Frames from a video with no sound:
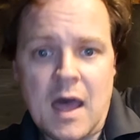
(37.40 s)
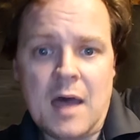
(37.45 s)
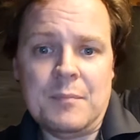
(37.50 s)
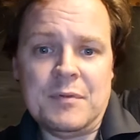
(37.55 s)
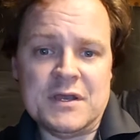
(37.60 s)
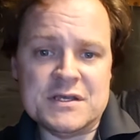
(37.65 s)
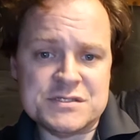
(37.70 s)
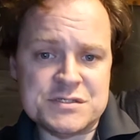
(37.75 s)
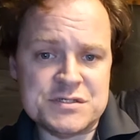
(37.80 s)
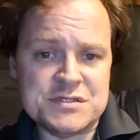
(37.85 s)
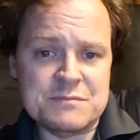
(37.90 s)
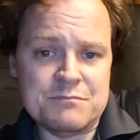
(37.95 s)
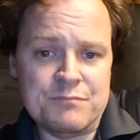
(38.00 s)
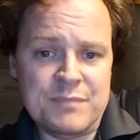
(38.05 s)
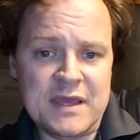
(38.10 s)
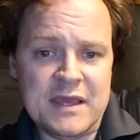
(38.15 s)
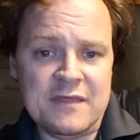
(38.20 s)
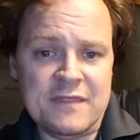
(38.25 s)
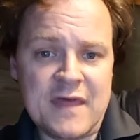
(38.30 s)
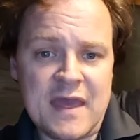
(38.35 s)
because there's some
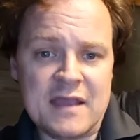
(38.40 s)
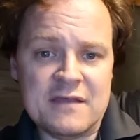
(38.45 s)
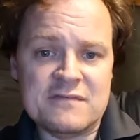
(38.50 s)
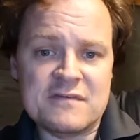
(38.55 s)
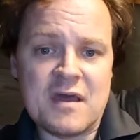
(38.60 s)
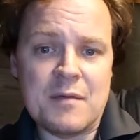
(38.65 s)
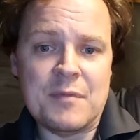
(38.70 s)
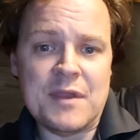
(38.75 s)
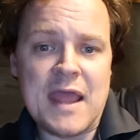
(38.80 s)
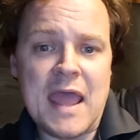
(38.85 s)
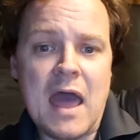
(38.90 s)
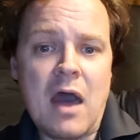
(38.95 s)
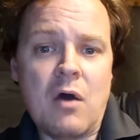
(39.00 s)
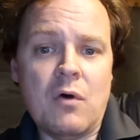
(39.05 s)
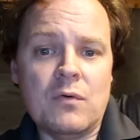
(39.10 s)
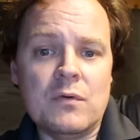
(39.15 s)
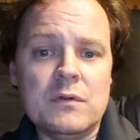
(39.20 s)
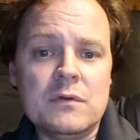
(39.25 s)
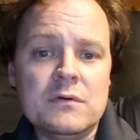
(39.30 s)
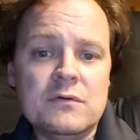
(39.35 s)
big things coming
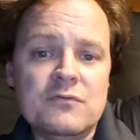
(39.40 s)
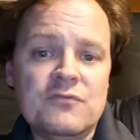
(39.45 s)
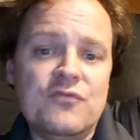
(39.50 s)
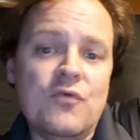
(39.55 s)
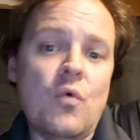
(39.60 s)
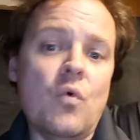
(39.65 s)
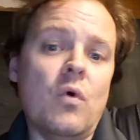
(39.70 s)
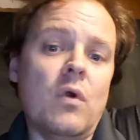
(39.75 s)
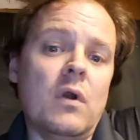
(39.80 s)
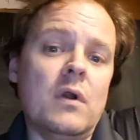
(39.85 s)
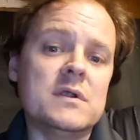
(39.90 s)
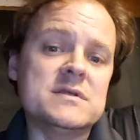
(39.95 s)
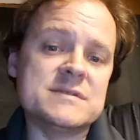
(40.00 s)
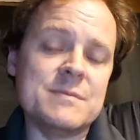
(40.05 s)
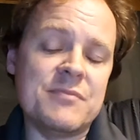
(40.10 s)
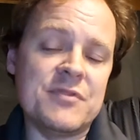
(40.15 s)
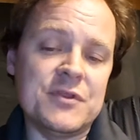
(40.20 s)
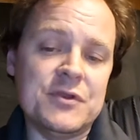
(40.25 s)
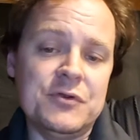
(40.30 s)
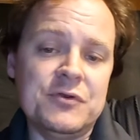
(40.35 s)
out for
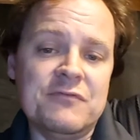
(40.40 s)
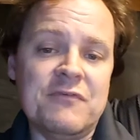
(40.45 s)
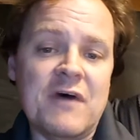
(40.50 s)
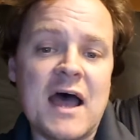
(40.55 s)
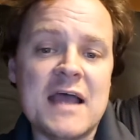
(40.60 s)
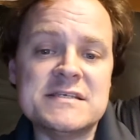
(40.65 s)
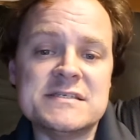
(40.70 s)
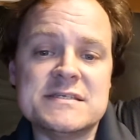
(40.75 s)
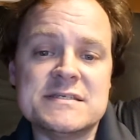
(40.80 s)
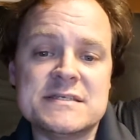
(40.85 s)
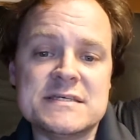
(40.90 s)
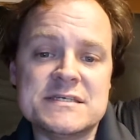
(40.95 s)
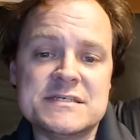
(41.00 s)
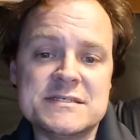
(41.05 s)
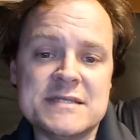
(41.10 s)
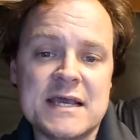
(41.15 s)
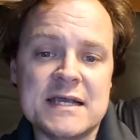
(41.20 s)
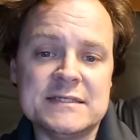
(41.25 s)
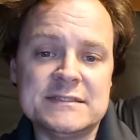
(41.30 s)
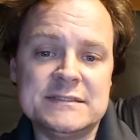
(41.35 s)
some of the new devices this
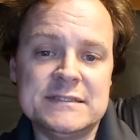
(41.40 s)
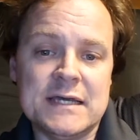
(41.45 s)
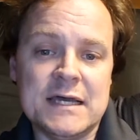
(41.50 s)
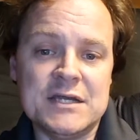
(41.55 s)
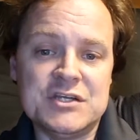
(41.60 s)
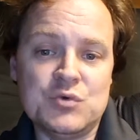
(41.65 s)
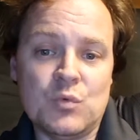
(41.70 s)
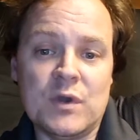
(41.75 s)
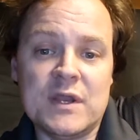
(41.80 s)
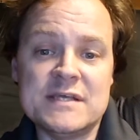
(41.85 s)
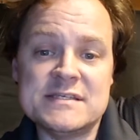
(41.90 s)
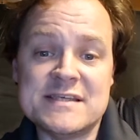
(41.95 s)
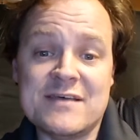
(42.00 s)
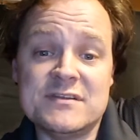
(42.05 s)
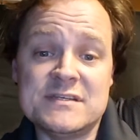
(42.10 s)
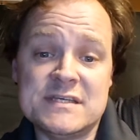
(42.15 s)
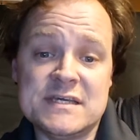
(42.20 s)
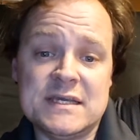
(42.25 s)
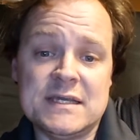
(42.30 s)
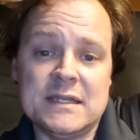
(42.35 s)
next
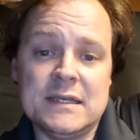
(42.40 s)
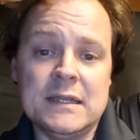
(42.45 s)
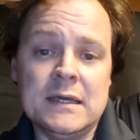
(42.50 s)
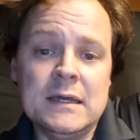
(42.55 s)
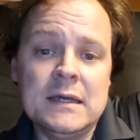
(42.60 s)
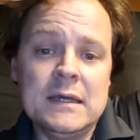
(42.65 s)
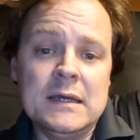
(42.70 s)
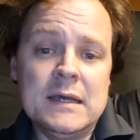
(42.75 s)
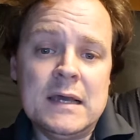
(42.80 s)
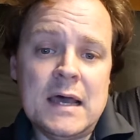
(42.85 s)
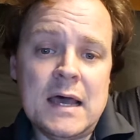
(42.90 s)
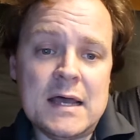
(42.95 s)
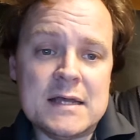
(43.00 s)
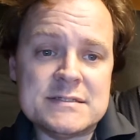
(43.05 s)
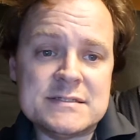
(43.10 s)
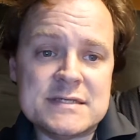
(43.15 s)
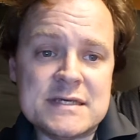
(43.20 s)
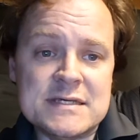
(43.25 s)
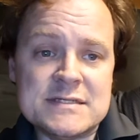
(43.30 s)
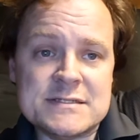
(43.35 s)
2017
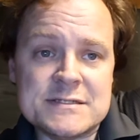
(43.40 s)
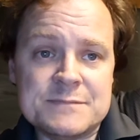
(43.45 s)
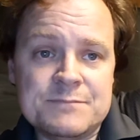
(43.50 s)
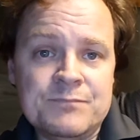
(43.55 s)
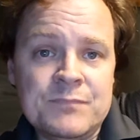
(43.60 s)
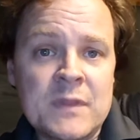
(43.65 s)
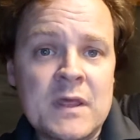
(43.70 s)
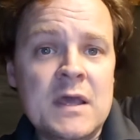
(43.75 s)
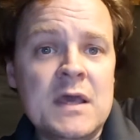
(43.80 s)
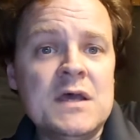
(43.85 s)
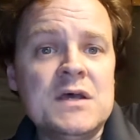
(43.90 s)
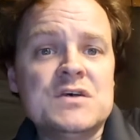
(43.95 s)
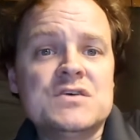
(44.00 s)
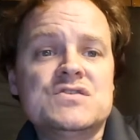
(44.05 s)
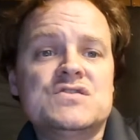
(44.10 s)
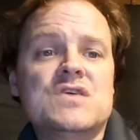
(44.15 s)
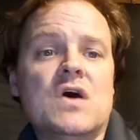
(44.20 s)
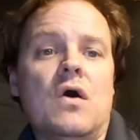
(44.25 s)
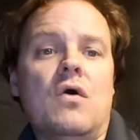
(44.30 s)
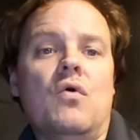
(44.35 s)
season.
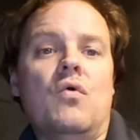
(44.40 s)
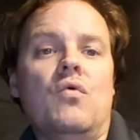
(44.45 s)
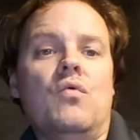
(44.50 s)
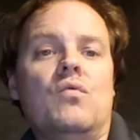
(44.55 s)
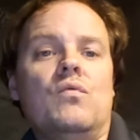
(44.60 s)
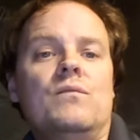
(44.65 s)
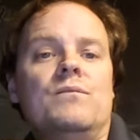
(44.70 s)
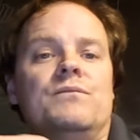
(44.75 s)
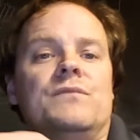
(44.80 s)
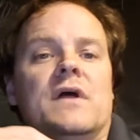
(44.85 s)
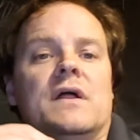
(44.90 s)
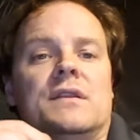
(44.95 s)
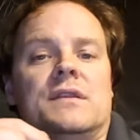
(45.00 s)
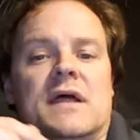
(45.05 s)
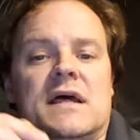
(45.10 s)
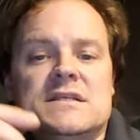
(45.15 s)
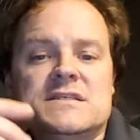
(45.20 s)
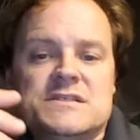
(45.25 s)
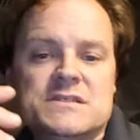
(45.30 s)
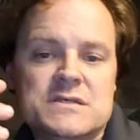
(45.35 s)
So
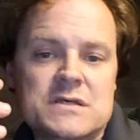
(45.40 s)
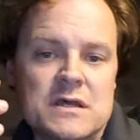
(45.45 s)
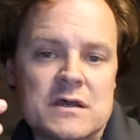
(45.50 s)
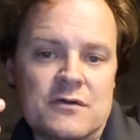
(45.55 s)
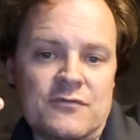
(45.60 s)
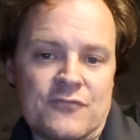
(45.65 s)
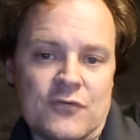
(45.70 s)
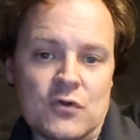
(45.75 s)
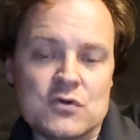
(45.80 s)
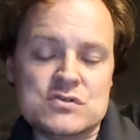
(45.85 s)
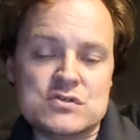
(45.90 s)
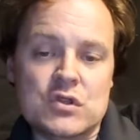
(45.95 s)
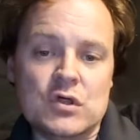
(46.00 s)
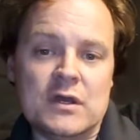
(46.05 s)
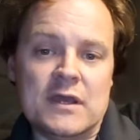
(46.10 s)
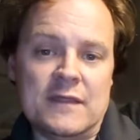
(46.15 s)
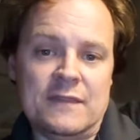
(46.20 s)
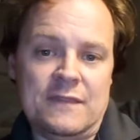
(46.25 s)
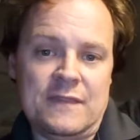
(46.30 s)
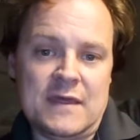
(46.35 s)
let's first
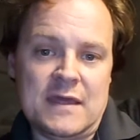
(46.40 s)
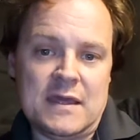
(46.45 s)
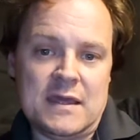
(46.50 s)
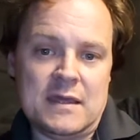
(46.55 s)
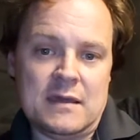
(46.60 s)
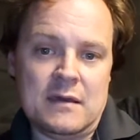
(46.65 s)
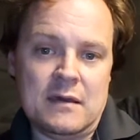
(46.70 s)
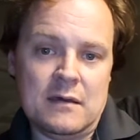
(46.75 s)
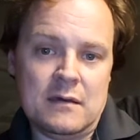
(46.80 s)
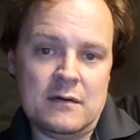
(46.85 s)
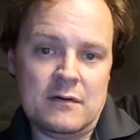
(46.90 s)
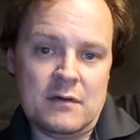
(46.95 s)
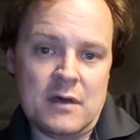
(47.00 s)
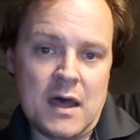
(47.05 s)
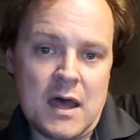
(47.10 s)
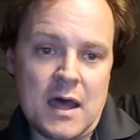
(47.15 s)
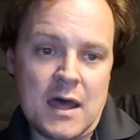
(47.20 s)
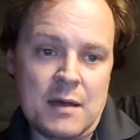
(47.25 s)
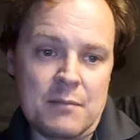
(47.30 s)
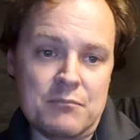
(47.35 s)
look at the
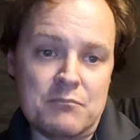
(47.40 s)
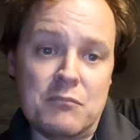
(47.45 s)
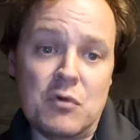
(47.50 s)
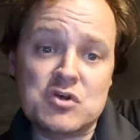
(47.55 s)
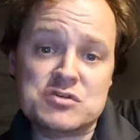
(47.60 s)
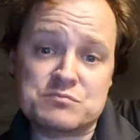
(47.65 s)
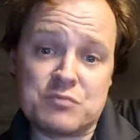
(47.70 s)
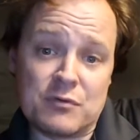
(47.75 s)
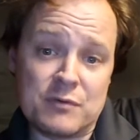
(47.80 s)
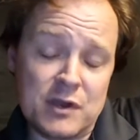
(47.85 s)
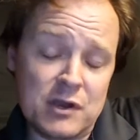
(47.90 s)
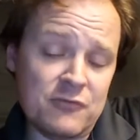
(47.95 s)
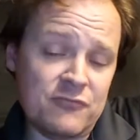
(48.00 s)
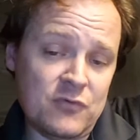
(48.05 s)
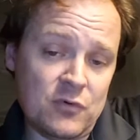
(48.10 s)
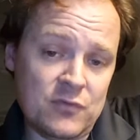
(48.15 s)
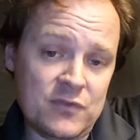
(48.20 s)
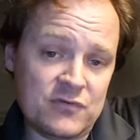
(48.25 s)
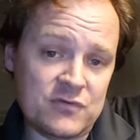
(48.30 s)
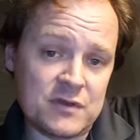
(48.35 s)
most premier
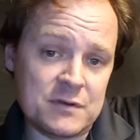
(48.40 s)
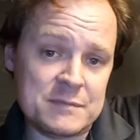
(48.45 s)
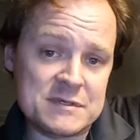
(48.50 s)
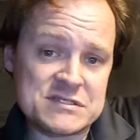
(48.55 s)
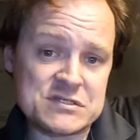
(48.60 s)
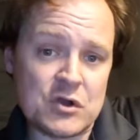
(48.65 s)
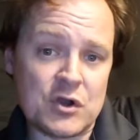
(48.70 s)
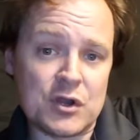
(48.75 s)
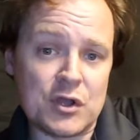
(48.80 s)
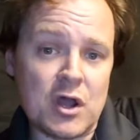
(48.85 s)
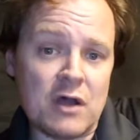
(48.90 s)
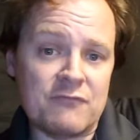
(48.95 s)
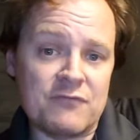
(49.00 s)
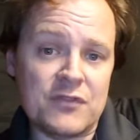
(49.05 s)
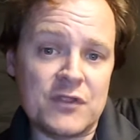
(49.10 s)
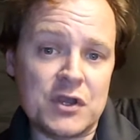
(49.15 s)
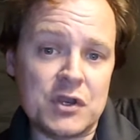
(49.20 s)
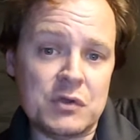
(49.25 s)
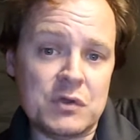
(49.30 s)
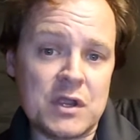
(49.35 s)
phone that's going to be starting off in
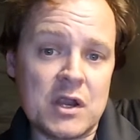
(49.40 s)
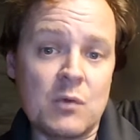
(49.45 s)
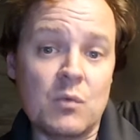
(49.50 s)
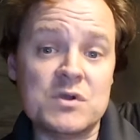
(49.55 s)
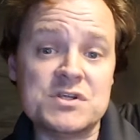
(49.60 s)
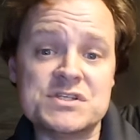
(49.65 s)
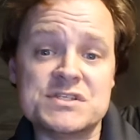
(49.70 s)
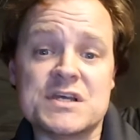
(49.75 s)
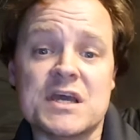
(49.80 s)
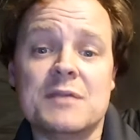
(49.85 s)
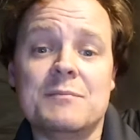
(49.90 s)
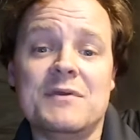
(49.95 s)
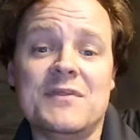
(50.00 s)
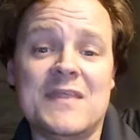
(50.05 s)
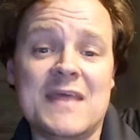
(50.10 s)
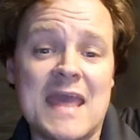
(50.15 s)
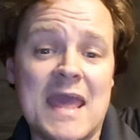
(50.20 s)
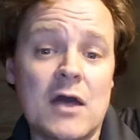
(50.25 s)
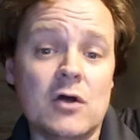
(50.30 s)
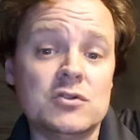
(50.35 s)
the new year, which is going to be
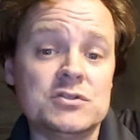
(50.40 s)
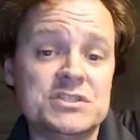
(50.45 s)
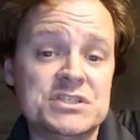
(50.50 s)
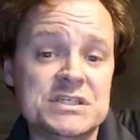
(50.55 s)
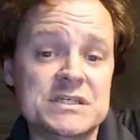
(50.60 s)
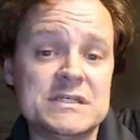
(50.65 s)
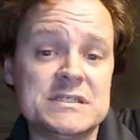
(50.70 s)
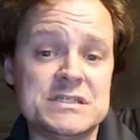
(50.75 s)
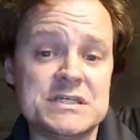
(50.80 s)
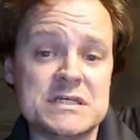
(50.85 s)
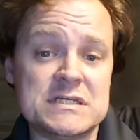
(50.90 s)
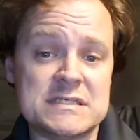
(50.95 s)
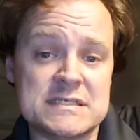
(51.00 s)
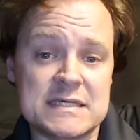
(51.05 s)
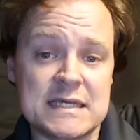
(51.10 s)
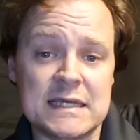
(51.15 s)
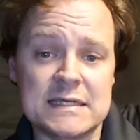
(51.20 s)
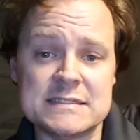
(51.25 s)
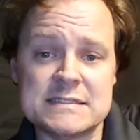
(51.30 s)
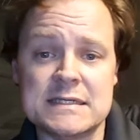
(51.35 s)
the
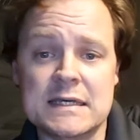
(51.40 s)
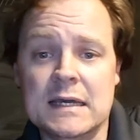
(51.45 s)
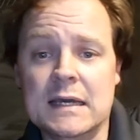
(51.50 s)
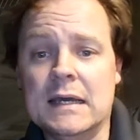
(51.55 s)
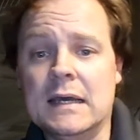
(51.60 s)
LGG6.